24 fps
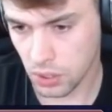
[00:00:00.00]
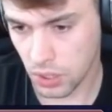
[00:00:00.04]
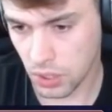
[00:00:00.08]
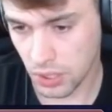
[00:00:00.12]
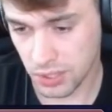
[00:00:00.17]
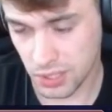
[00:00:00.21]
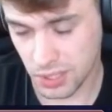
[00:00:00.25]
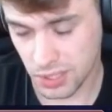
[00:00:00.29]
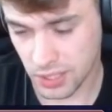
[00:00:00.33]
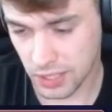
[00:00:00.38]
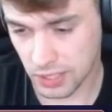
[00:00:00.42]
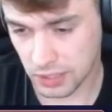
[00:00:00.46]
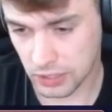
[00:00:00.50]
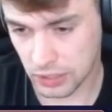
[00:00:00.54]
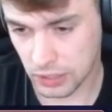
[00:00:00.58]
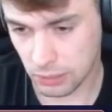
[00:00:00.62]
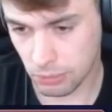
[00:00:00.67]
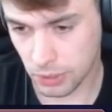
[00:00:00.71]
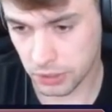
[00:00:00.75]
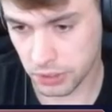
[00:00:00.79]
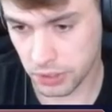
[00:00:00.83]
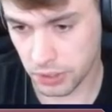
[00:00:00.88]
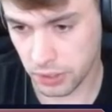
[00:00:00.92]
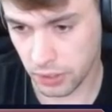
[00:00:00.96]
I just got the
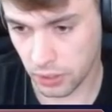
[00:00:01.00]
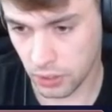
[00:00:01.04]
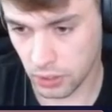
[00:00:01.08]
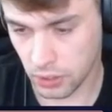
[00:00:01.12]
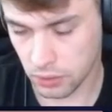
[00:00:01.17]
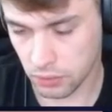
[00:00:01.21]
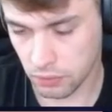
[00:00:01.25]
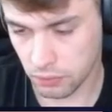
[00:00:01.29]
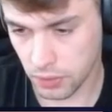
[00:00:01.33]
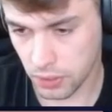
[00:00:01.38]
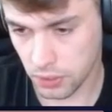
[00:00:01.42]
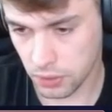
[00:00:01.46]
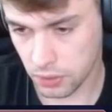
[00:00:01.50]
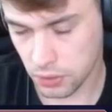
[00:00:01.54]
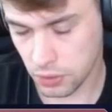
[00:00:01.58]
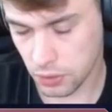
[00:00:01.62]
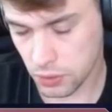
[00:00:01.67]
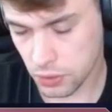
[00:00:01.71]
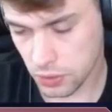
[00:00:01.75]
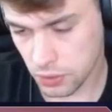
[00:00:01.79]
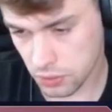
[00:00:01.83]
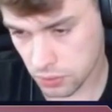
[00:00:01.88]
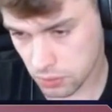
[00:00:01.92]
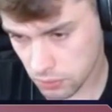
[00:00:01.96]
material
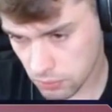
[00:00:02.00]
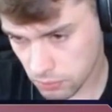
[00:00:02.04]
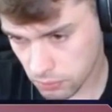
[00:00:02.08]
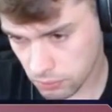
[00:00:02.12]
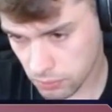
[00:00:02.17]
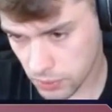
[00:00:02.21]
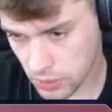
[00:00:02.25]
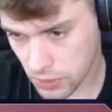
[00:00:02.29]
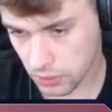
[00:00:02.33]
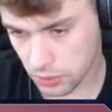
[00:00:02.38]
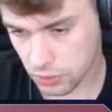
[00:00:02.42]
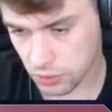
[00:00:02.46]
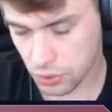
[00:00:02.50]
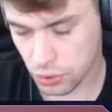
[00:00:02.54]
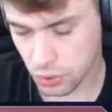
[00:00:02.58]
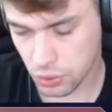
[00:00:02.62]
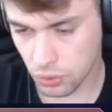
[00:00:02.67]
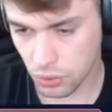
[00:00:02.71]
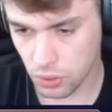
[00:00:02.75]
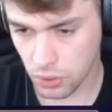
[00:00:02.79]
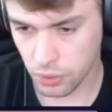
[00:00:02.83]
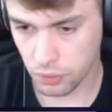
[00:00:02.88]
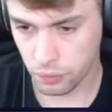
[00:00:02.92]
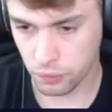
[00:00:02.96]
advantage, but
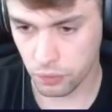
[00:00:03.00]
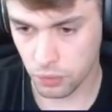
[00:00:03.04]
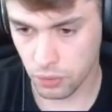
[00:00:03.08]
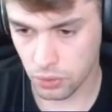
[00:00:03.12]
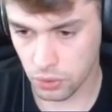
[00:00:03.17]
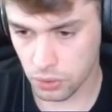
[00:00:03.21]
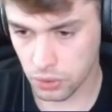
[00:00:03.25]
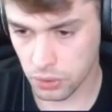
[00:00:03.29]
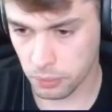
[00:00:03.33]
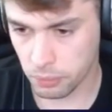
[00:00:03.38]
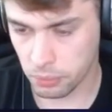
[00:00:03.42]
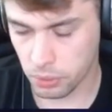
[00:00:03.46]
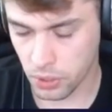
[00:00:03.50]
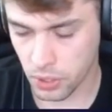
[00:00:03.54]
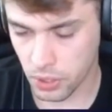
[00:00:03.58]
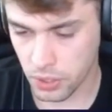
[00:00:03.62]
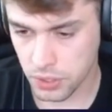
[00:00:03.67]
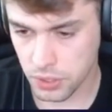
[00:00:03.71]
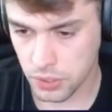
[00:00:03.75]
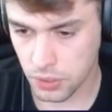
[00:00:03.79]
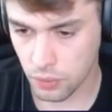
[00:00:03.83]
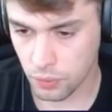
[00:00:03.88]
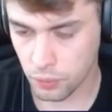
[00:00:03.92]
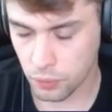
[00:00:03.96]
surely for the
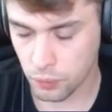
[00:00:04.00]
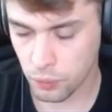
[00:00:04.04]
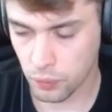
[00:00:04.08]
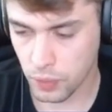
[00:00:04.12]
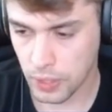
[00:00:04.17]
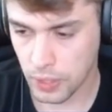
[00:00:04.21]
price of